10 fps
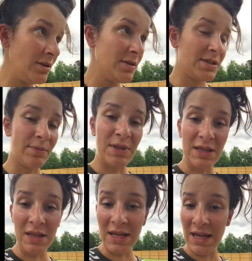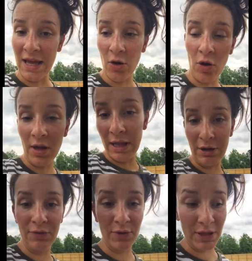Something that they can't crawl out
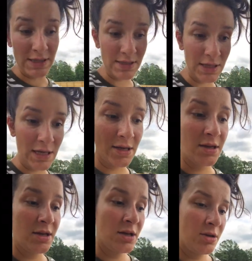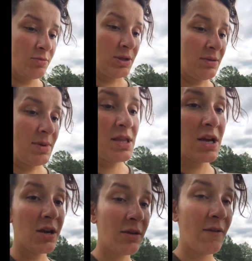of real easily. Put them in
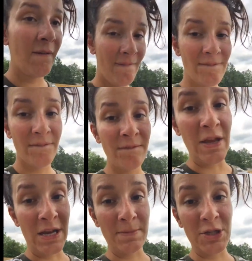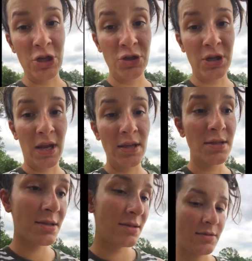there. Feed them to your
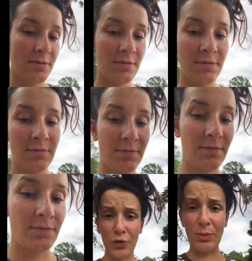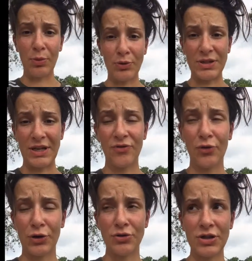chickens. Free protein for
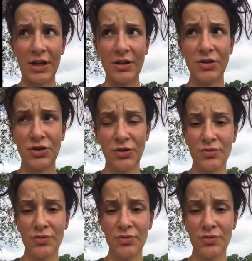your chickens too.